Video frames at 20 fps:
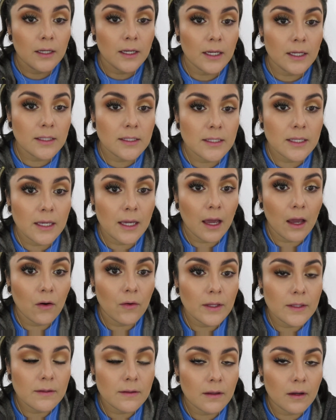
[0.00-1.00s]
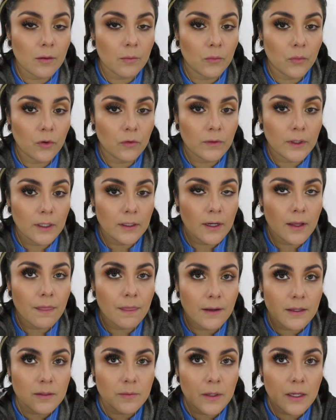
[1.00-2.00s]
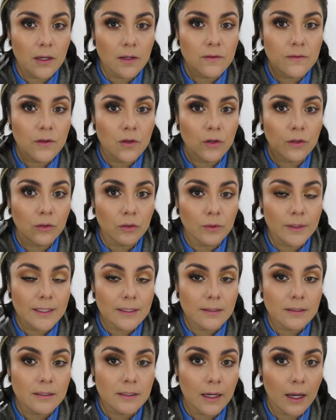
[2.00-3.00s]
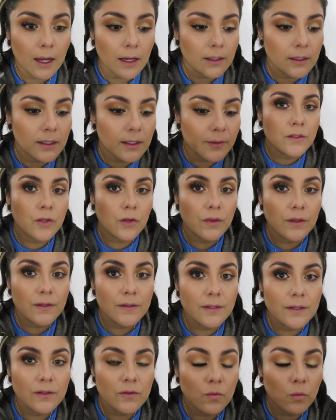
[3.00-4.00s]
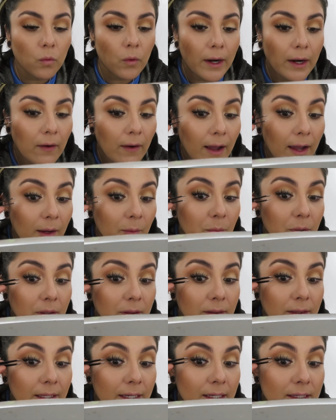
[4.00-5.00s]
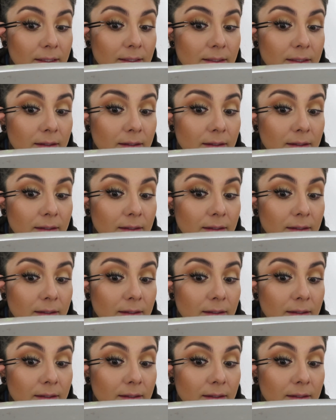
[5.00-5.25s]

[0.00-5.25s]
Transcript: and see how it's not moving? That's because the glue is tacky. So this is where I place